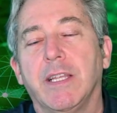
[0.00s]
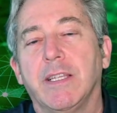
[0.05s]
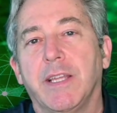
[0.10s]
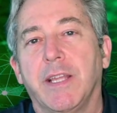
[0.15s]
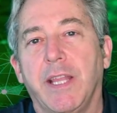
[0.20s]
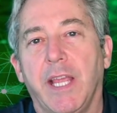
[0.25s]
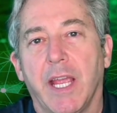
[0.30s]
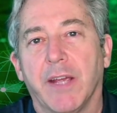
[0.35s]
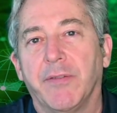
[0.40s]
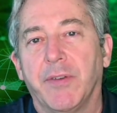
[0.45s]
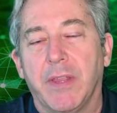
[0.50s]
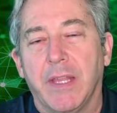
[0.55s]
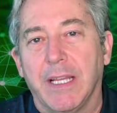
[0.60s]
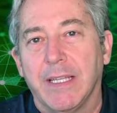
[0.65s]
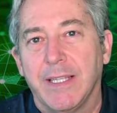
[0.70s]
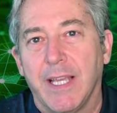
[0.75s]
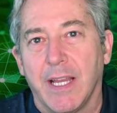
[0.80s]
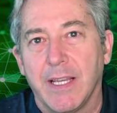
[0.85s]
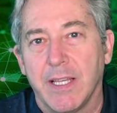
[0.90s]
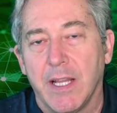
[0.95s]
to the Everything
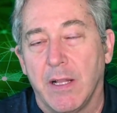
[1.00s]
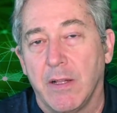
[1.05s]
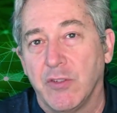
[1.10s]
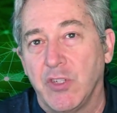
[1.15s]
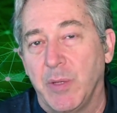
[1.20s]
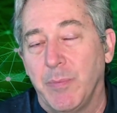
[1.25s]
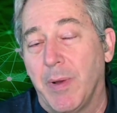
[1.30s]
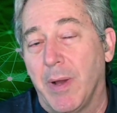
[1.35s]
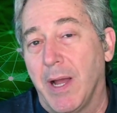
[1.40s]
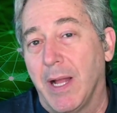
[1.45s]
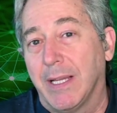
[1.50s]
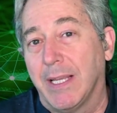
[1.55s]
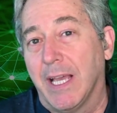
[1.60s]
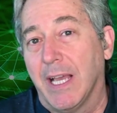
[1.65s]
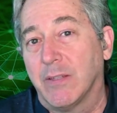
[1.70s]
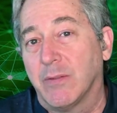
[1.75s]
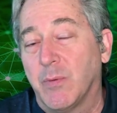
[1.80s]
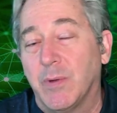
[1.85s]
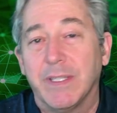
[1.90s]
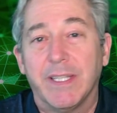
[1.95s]
Technology
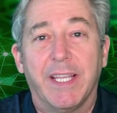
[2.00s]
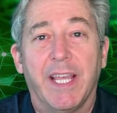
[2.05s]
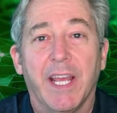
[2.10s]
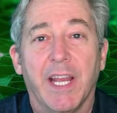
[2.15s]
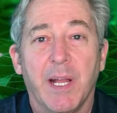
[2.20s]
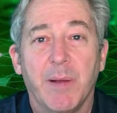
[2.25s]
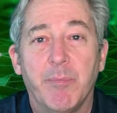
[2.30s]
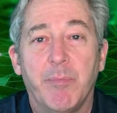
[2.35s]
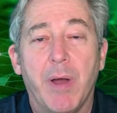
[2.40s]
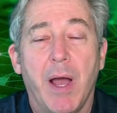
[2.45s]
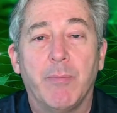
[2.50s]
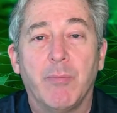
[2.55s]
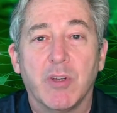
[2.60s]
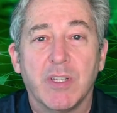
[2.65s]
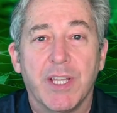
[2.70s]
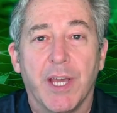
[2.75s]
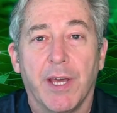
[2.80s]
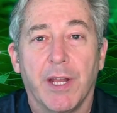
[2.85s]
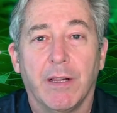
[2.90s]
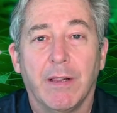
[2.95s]
podcast. Once again, I'm Bob
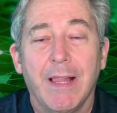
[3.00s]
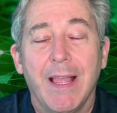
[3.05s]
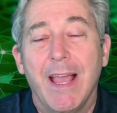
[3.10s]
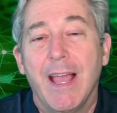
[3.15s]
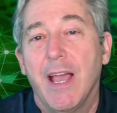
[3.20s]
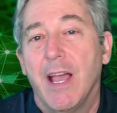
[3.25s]
O'Donnell.